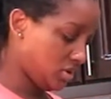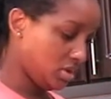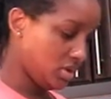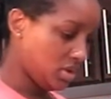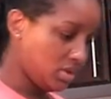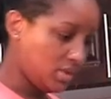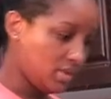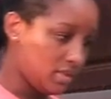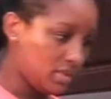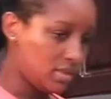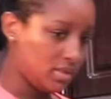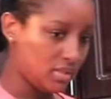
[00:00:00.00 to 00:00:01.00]

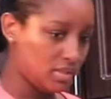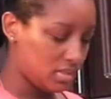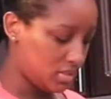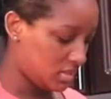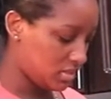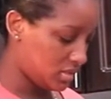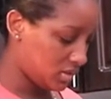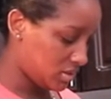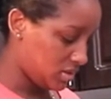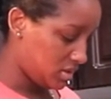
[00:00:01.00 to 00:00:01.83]
Nobody speaks.